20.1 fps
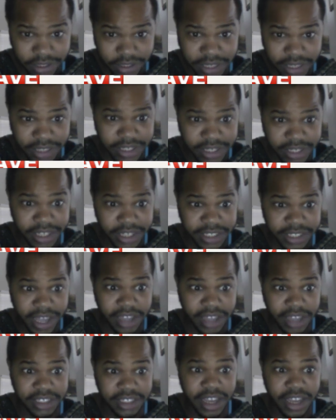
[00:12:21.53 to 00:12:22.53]
near says the
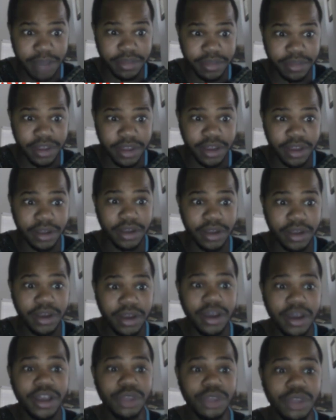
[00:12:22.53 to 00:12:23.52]
exact same thing.
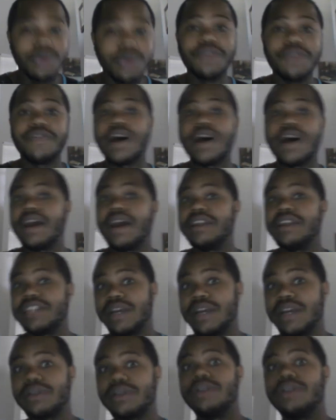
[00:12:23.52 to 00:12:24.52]
You can find
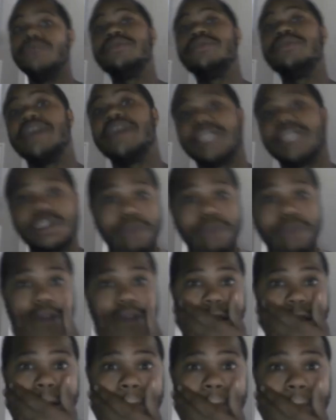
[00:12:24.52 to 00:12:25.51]
this here in the New
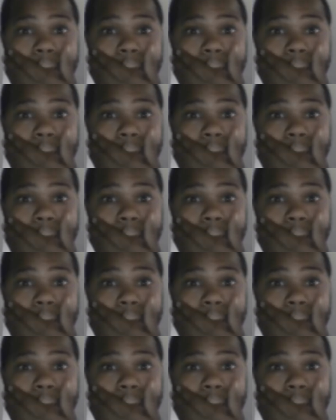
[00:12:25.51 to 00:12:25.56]
Testament.